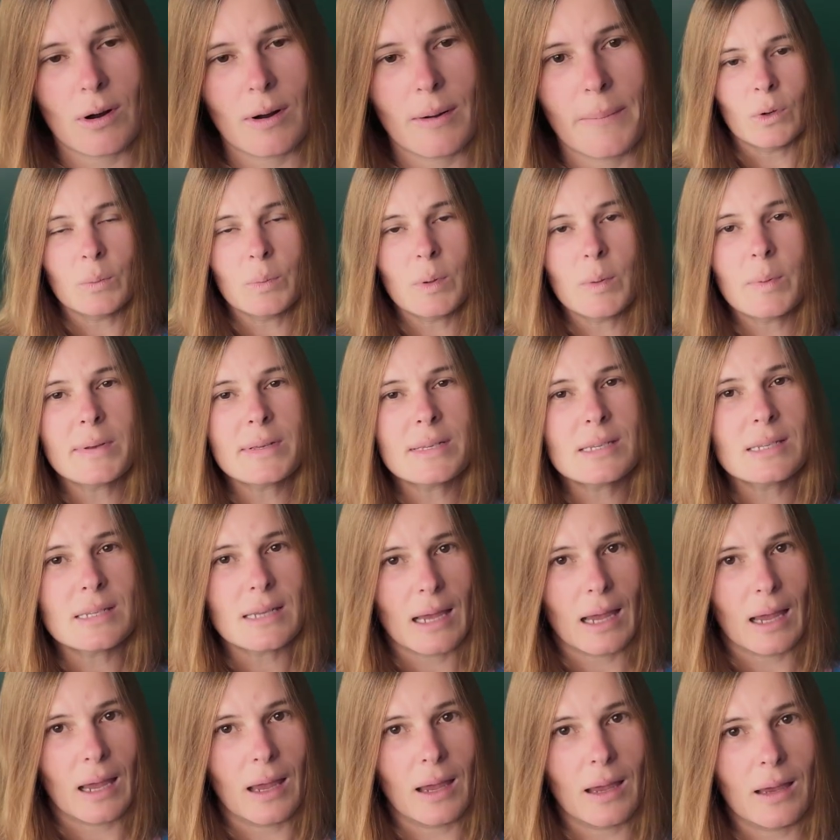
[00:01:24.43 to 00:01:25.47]
When people
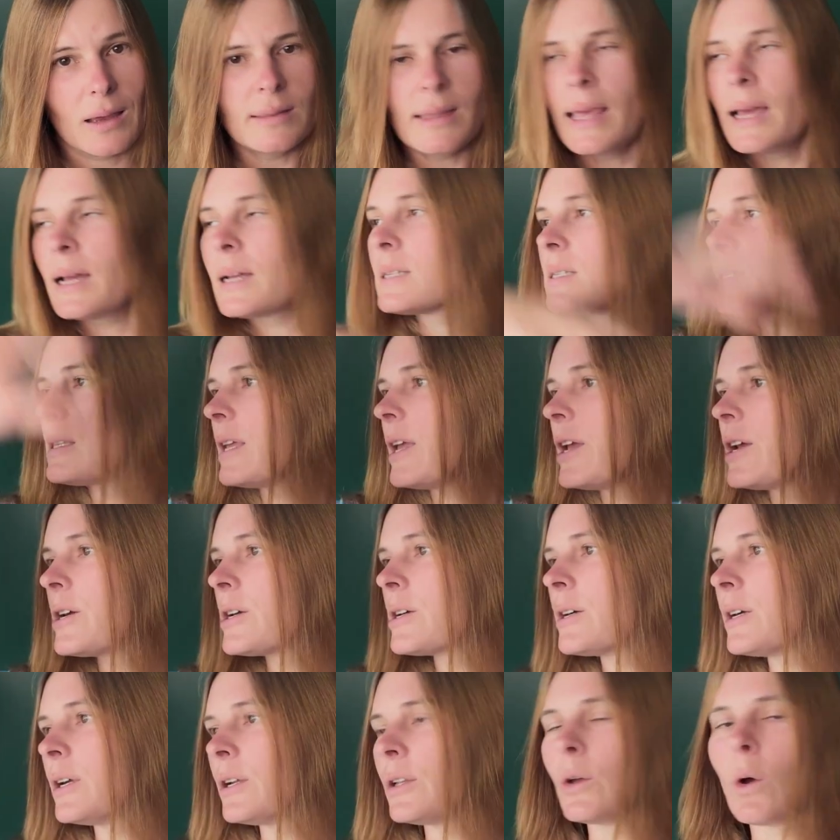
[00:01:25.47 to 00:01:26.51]
say, next
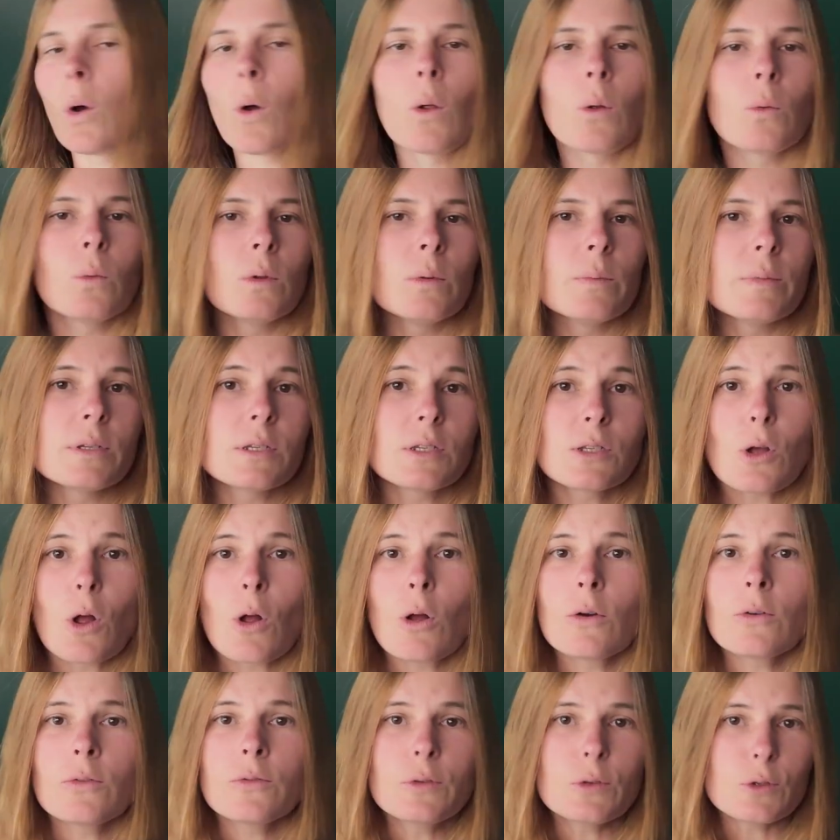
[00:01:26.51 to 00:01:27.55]
year it all will be
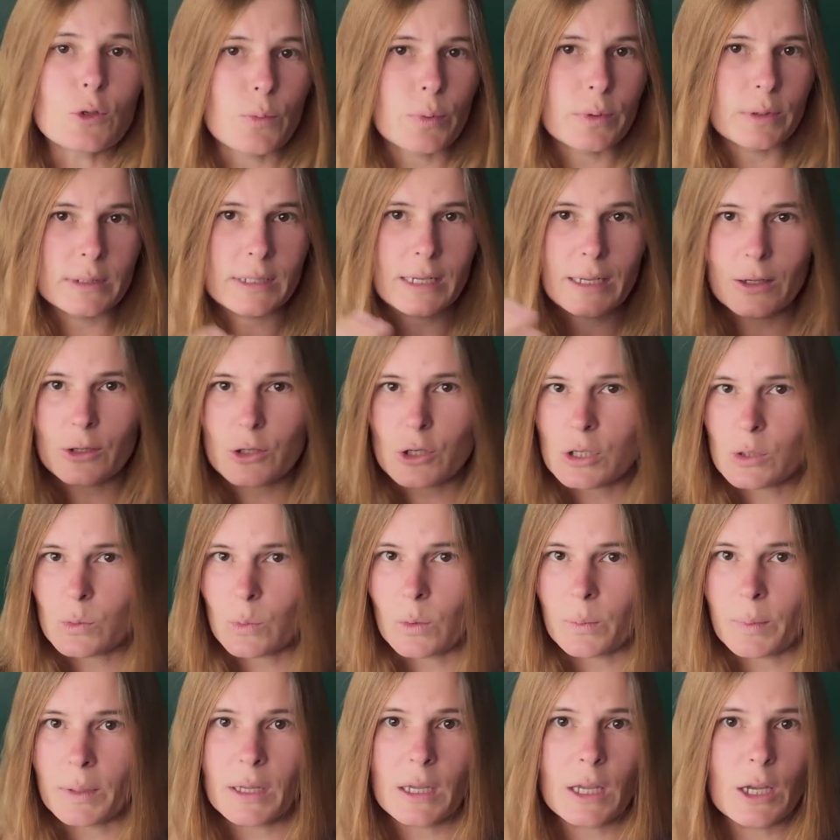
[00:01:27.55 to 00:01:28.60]
solved, superintelligence will
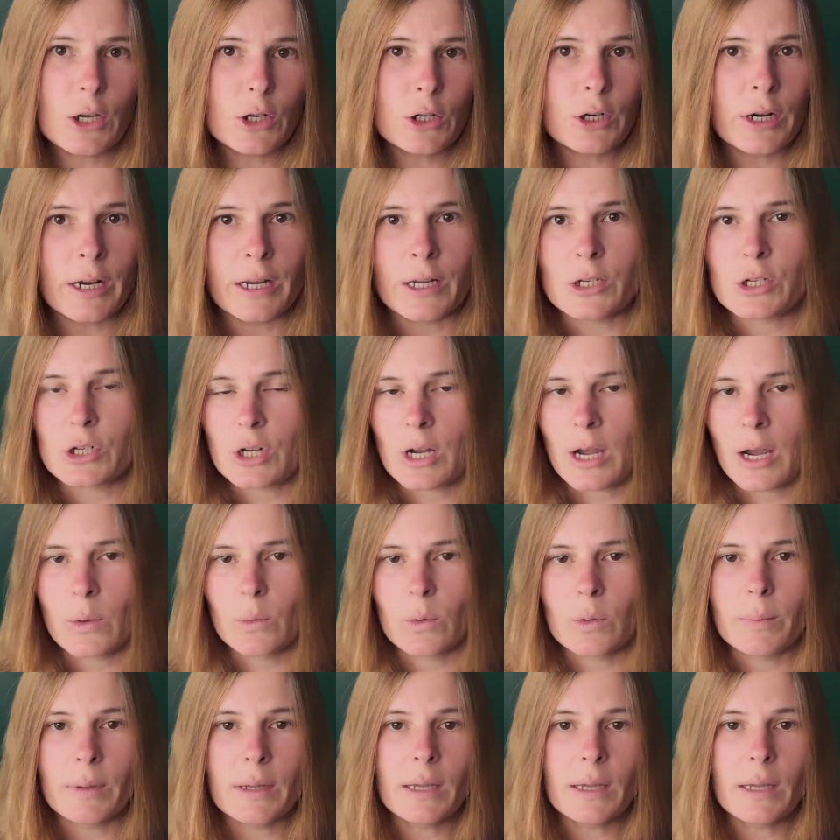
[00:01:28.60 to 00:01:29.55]
be here, AGI will